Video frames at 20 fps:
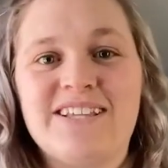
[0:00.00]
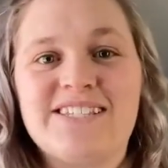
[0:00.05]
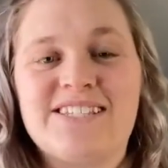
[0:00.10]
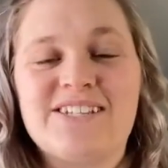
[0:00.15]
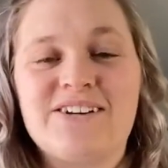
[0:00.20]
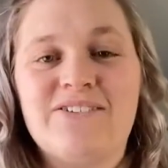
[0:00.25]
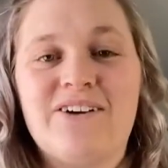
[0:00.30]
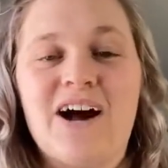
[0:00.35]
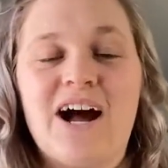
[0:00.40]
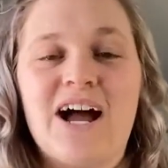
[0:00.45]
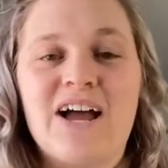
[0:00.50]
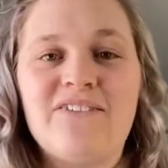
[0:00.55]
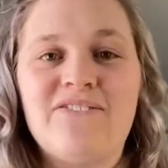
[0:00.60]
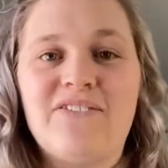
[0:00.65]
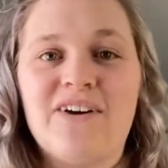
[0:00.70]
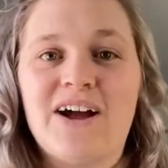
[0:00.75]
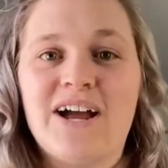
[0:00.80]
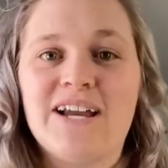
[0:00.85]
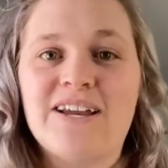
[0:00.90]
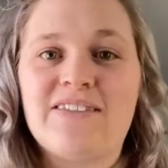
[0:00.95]
So I
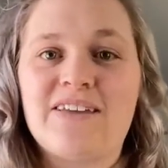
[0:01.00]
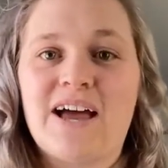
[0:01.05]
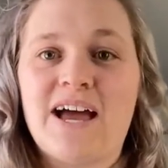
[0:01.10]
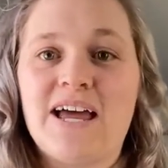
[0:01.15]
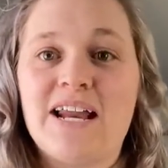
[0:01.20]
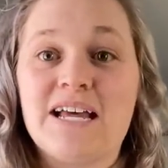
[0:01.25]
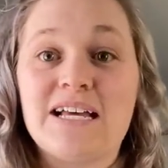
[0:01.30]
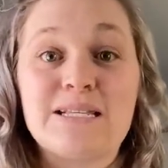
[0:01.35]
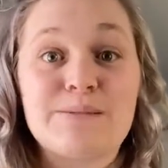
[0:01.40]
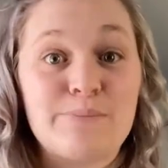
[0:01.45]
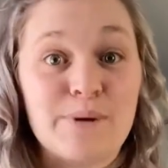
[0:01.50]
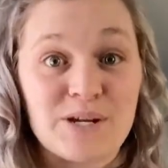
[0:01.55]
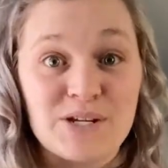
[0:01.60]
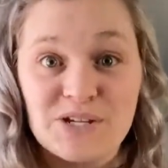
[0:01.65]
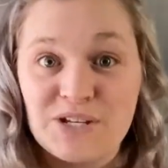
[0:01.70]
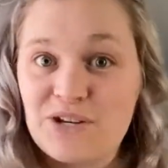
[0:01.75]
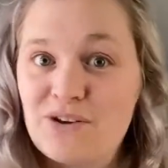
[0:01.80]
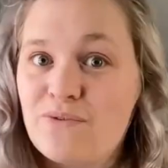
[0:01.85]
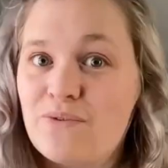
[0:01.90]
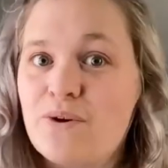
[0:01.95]
find that
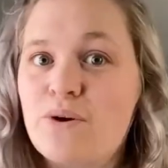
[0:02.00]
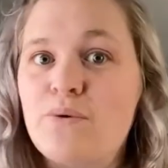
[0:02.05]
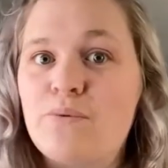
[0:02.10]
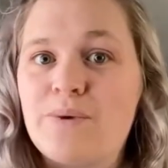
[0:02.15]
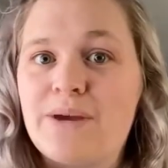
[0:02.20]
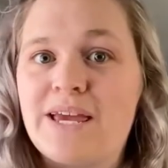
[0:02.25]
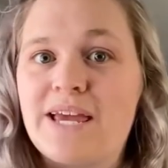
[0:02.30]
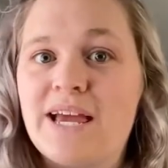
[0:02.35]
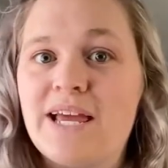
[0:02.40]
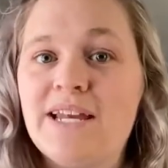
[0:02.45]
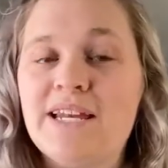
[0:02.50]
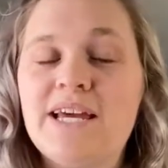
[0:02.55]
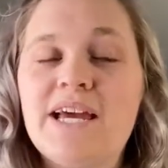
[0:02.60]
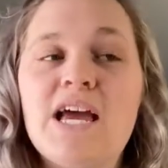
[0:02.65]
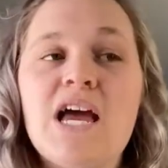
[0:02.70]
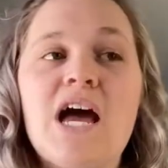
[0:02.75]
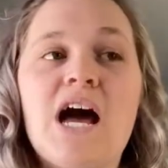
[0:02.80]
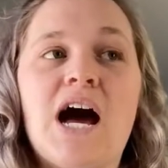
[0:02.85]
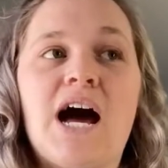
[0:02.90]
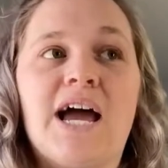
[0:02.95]
especially over a weekend,
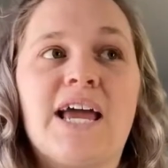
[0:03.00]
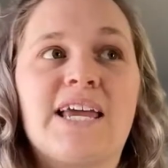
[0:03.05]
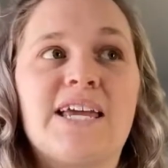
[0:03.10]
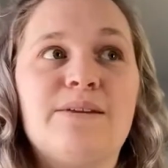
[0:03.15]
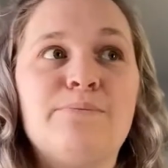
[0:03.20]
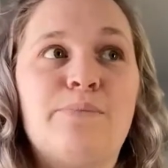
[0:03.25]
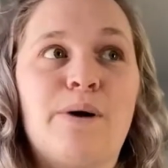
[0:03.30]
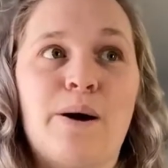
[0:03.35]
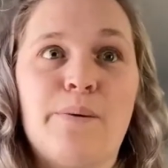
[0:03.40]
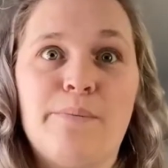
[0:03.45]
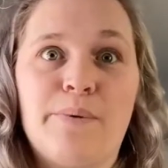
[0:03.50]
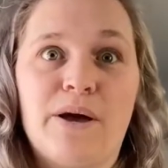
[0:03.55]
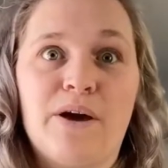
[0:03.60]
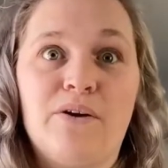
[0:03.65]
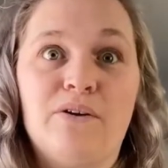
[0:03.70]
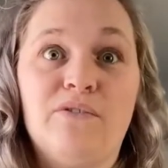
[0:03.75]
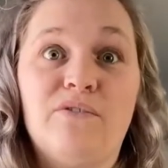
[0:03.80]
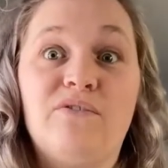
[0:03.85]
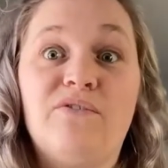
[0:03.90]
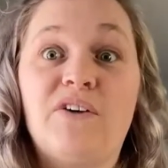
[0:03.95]
I can pump
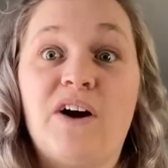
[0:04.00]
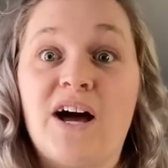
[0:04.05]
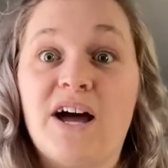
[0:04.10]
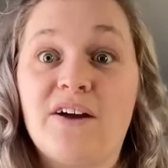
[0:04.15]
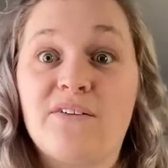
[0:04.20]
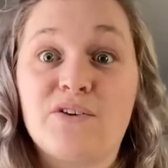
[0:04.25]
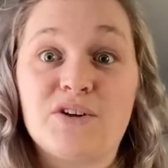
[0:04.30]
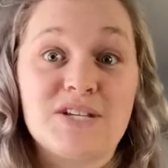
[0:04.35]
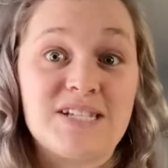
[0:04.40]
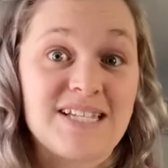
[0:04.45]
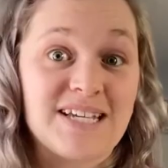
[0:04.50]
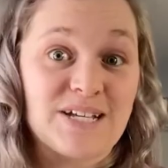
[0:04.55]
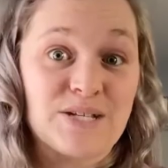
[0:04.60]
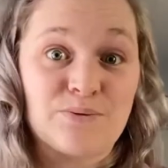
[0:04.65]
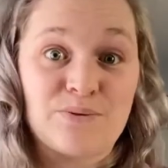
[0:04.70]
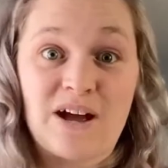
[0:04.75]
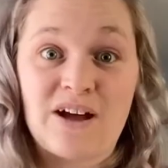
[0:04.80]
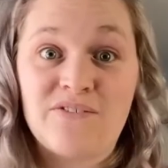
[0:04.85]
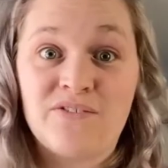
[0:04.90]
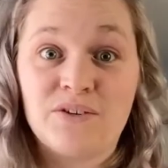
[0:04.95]
out 5 or 6
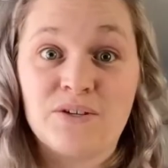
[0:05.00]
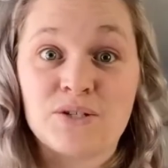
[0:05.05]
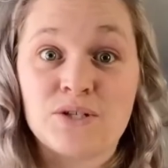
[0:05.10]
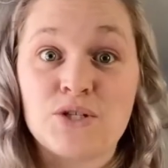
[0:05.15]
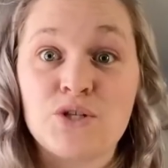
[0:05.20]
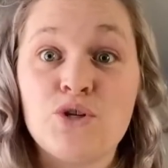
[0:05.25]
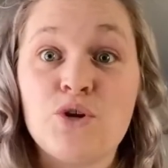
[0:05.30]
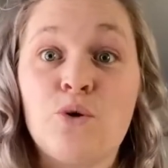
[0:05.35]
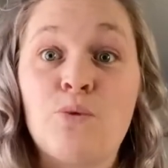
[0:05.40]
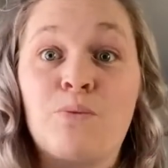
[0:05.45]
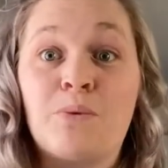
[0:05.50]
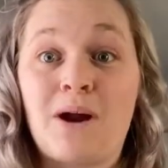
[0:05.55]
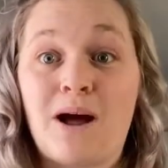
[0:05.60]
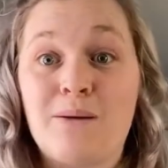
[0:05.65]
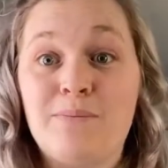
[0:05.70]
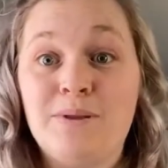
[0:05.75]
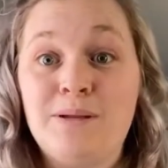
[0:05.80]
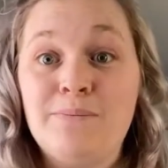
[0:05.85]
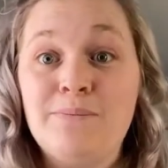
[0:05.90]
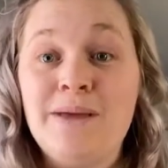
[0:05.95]
raffles, no
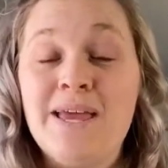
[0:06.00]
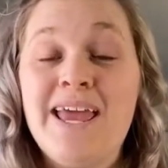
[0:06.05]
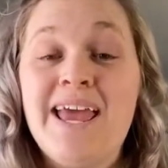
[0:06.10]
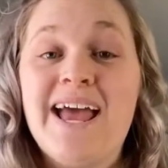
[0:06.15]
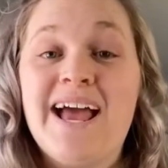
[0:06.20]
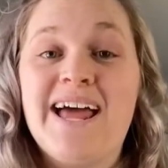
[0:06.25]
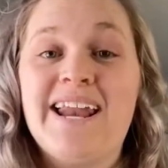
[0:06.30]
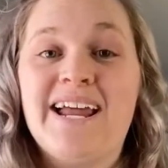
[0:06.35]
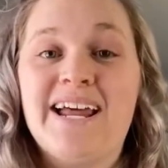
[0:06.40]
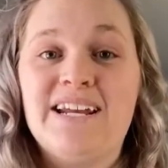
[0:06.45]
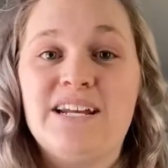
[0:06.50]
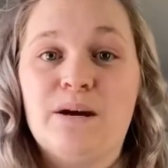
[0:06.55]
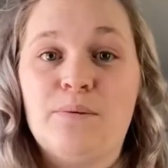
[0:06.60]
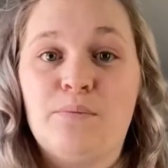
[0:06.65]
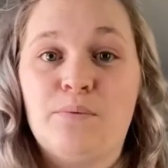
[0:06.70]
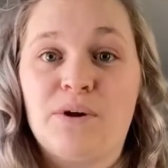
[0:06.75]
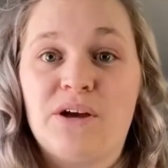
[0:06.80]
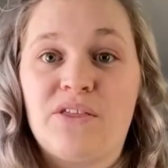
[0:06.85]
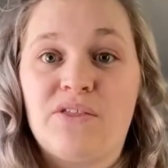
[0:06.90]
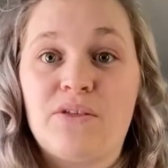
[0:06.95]
problem, and end
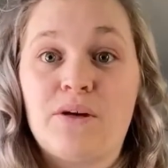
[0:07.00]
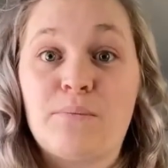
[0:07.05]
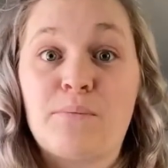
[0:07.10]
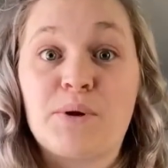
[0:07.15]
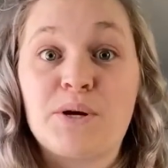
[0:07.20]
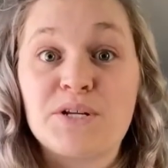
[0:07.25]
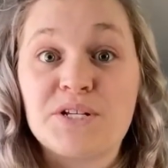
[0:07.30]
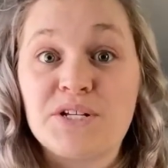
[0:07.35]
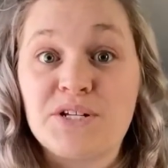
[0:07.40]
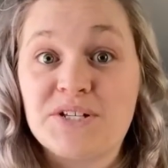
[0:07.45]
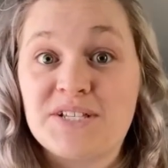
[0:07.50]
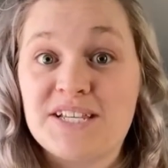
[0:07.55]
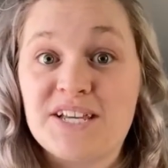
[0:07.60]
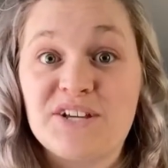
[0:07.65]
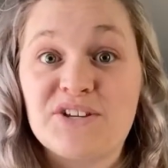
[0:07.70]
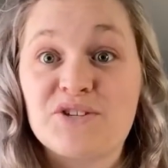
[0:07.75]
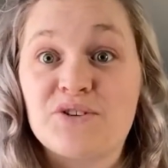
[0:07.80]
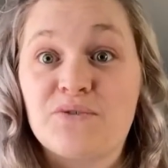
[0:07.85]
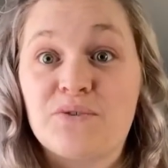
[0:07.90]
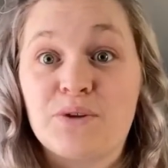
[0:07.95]
up with personal
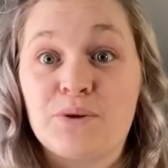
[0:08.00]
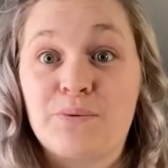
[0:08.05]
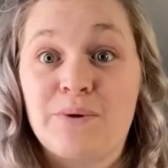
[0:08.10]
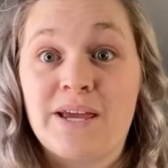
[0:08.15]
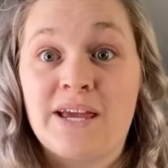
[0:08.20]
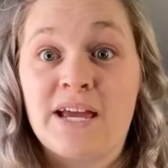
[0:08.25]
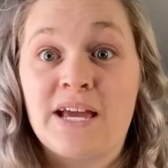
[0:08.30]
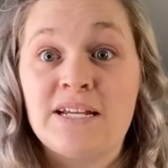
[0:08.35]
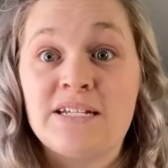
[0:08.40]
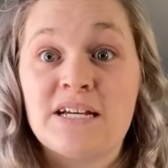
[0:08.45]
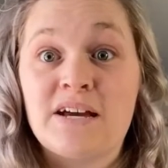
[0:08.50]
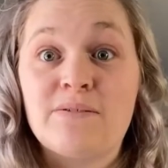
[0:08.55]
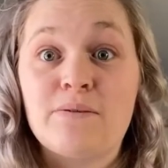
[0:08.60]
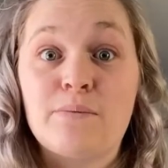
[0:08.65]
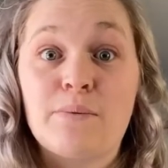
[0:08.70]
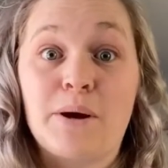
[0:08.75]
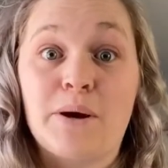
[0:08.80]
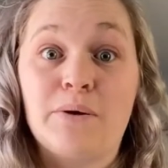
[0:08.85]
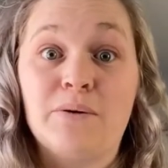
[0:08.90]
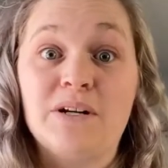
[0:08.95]
sales over the weekend of
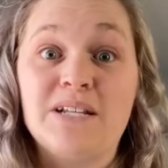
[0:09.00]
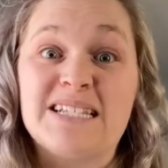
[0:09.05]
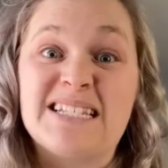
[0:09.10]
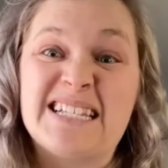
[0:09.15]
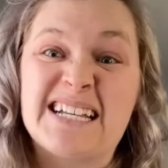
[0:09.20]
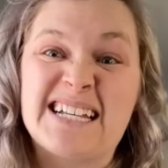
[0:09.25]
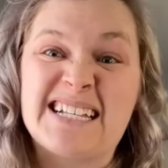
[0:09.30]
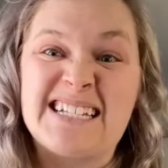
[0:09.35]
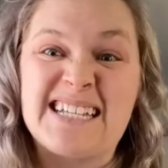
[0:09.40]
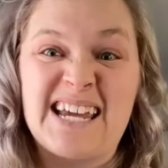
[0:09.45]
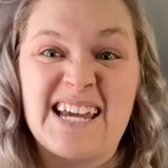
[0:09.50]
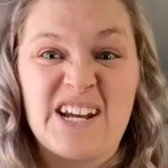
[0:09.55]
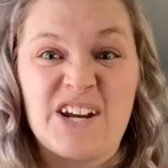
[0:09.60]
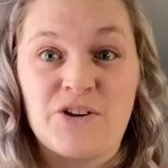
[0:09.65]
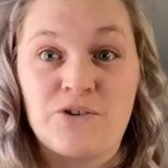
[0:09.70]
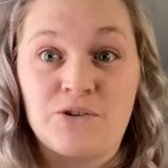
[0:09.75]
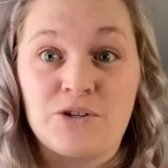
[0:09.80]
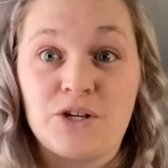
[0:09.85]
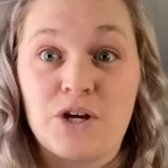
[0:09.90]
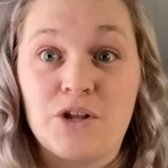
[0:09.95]
about $600 to
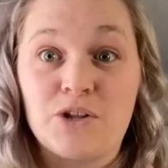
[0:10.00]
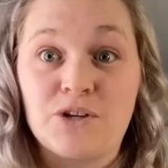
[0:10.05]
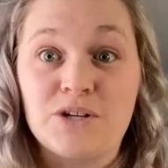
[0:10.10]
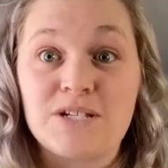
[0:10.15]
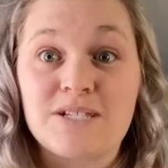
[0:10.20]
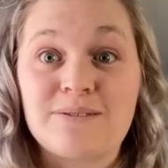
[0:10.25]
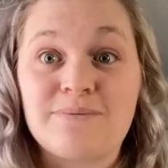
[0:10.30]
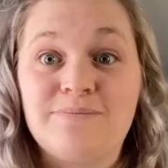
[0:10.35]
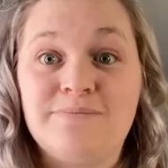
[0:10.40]
$800.